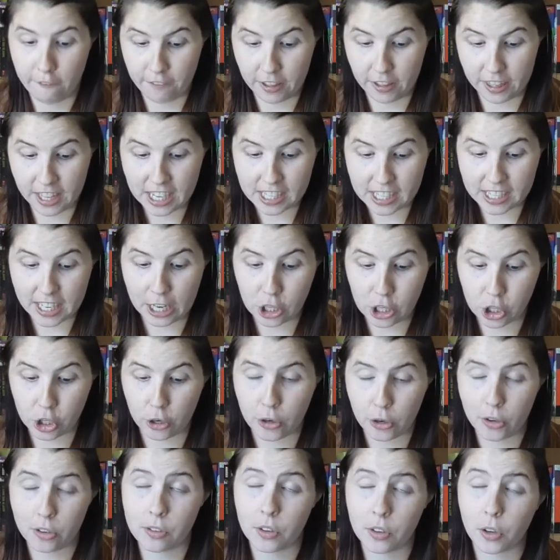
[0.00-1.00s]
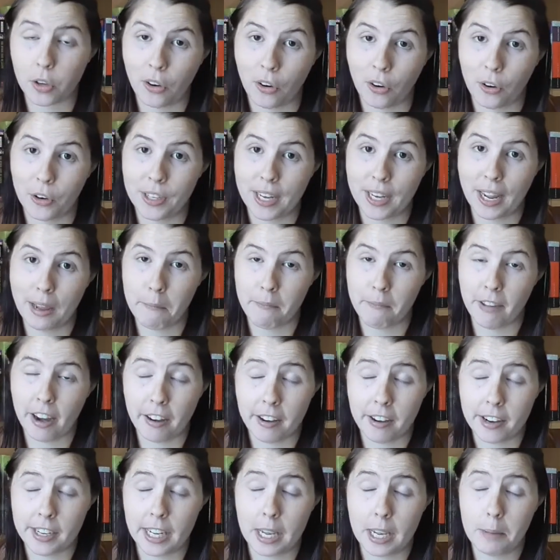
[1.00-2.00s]
For this I chose Codename
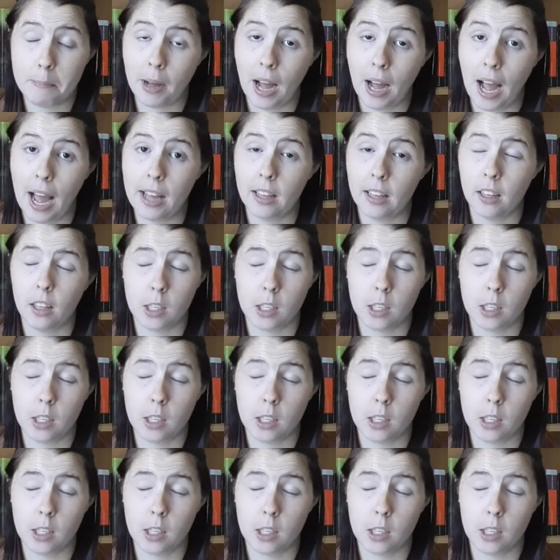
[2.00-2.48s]
Verity by